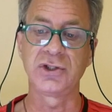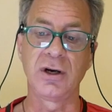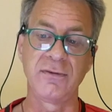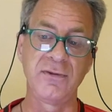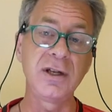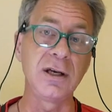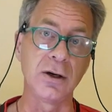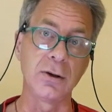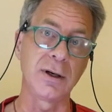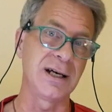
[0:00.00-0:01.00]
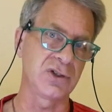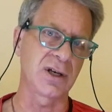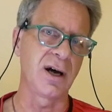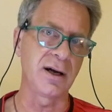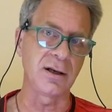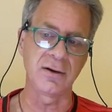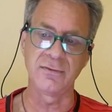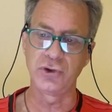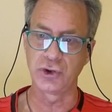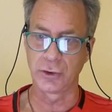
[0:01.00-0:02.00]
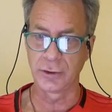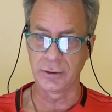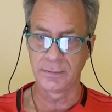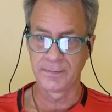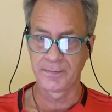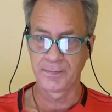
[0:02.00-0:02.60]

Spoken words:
on video as a kind of journal.